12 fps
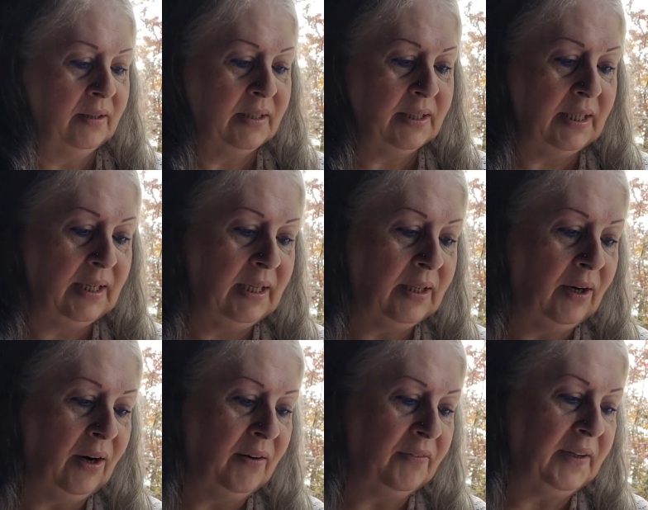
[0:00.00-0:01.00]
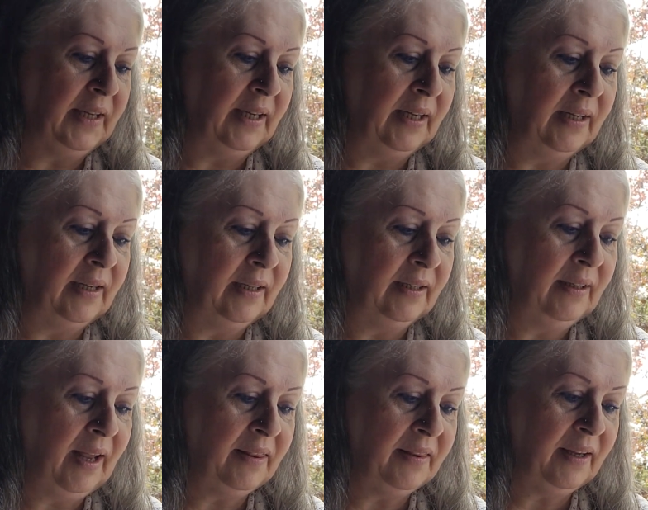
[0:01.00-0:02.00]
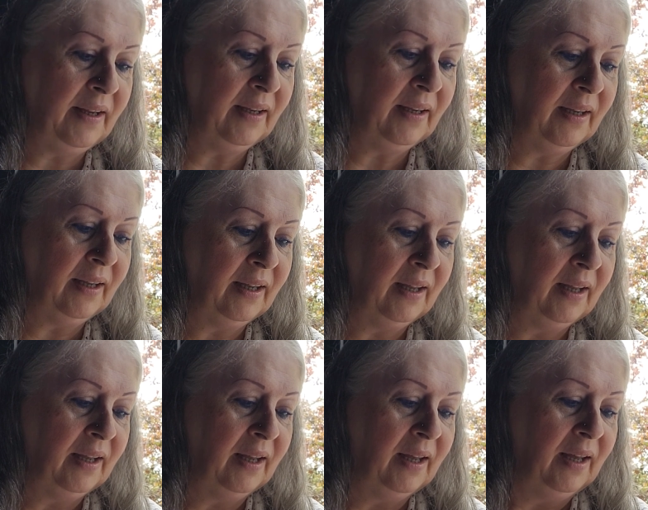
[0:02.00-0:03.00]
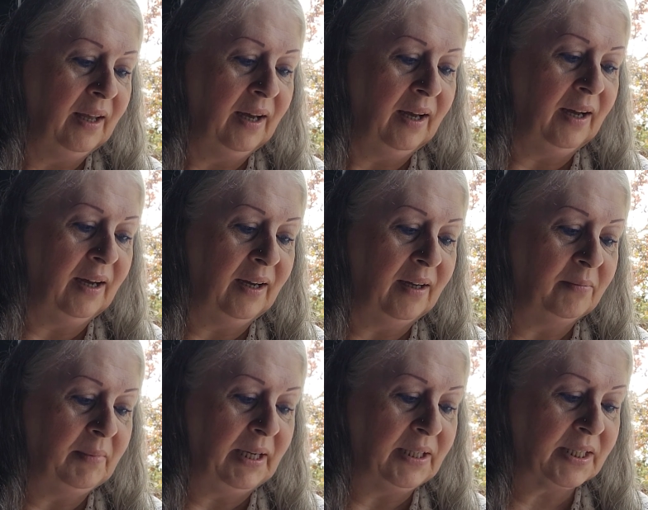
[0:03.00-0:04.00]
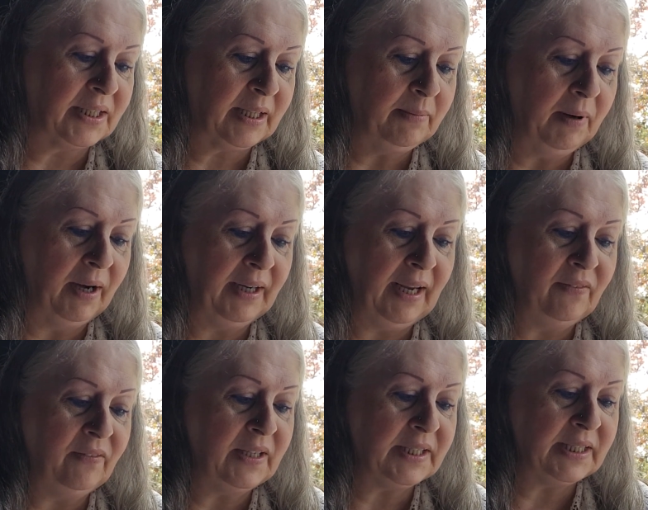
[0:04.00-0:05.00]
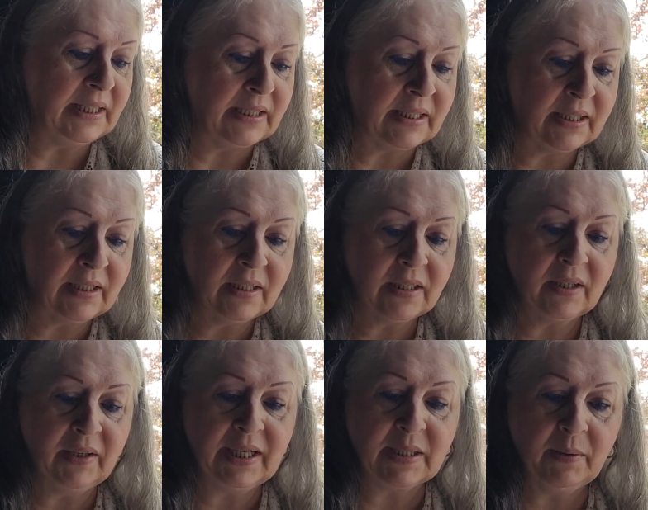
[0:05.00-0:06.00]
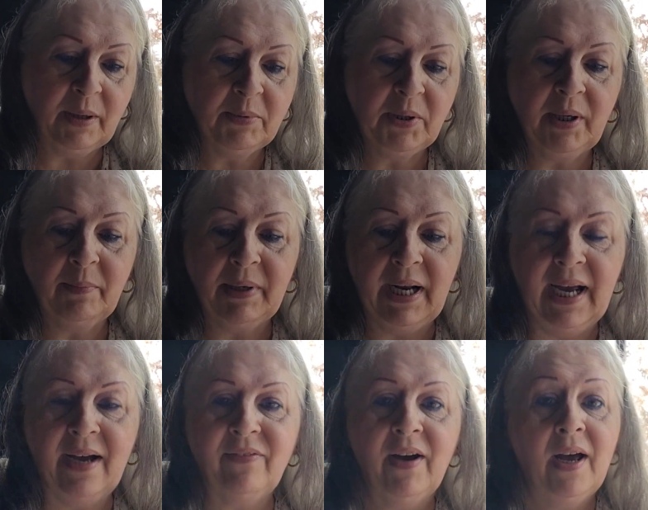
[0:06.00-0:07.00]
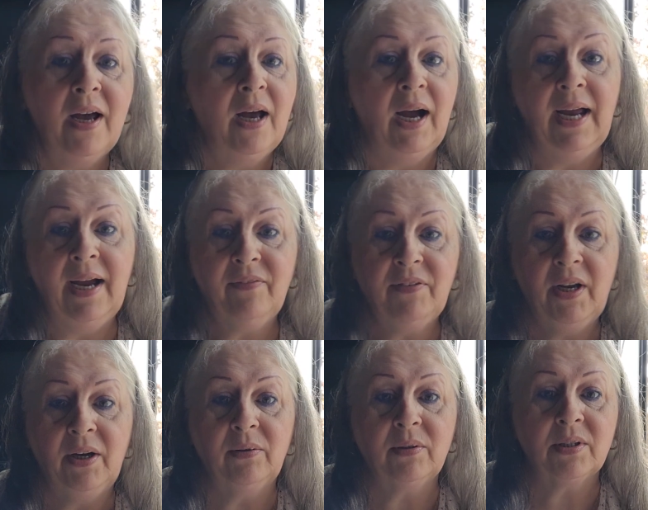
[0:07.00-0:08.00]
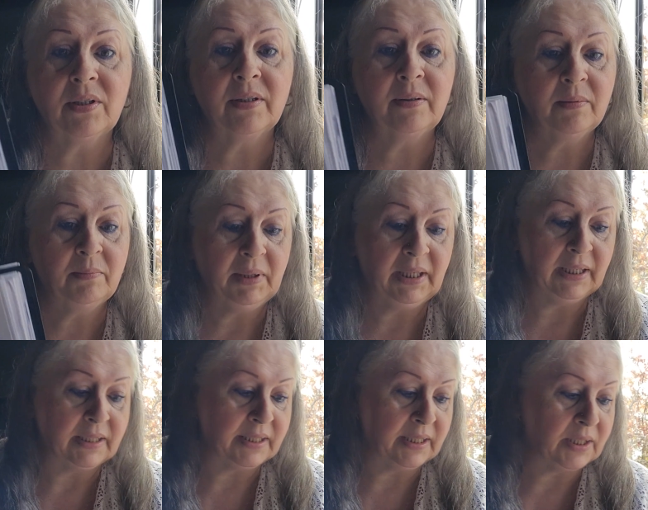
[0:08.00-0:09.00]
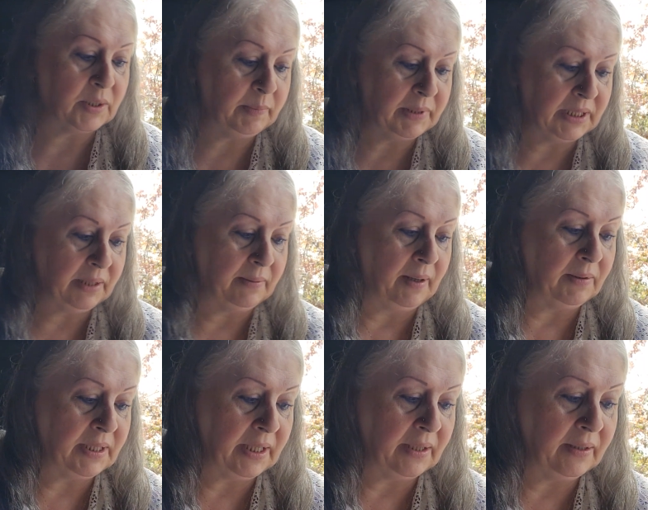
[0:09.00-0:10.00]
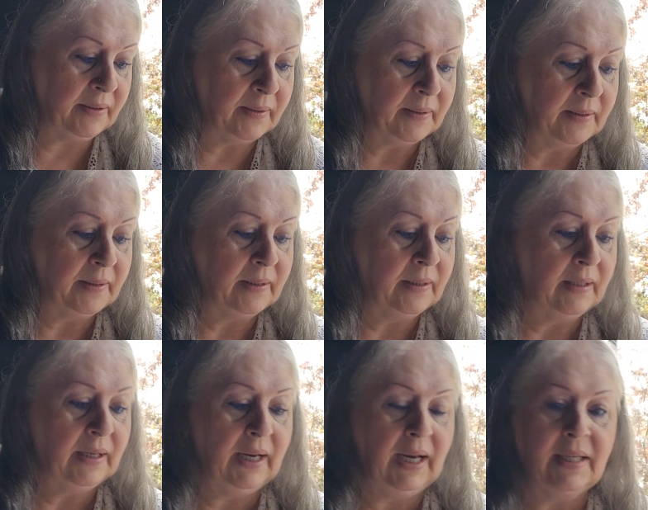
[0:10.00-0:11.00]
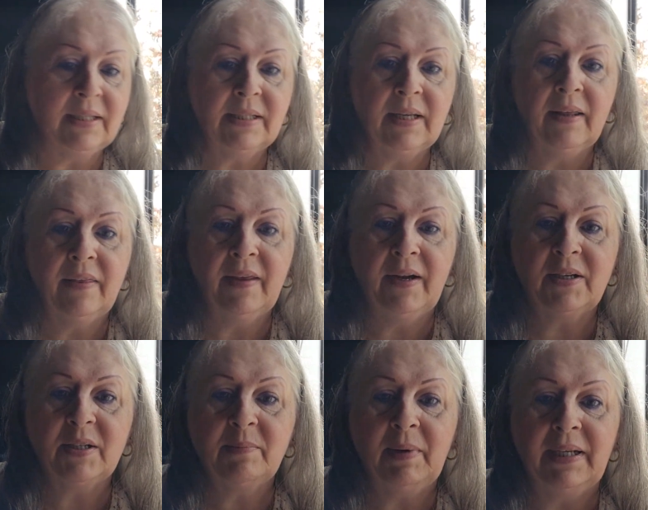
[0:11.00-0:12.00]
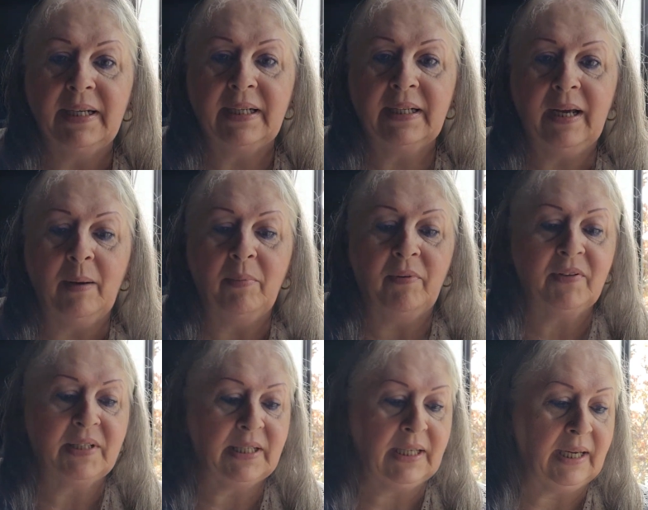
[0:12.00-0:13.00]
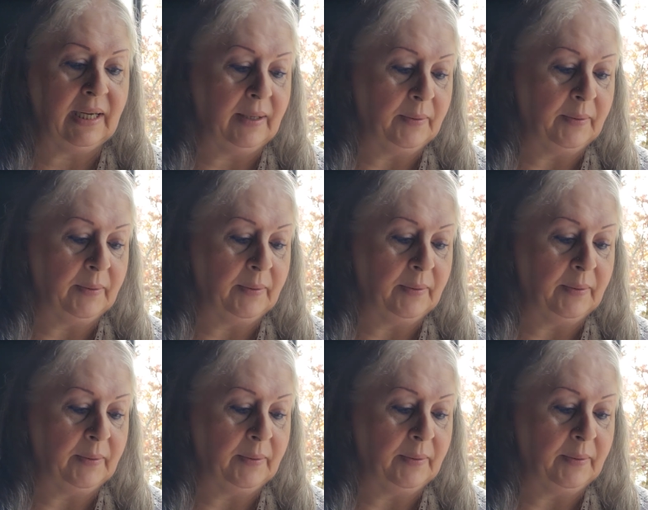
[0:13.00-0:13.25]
tea, coffee, nothing, and just come on and visit. So that's what I'm doing. I have notes because things are busy around here. And there's my little cup of tea.